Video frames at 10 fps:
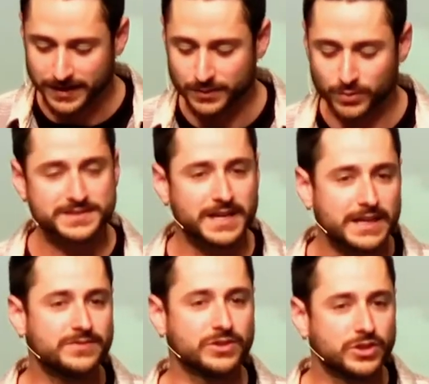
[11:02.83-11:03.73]
Like, what does that
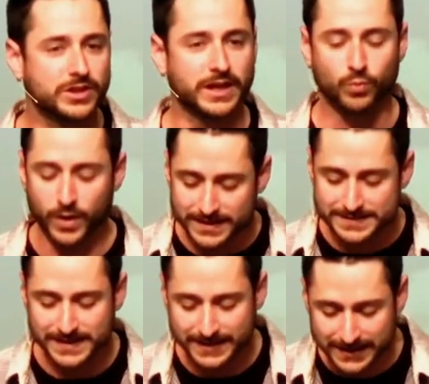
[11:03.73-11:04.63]
even look like? What
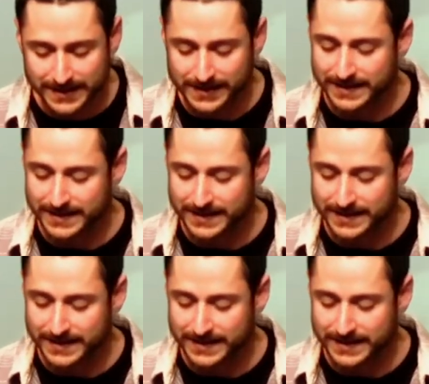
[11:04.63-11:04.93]
is a king?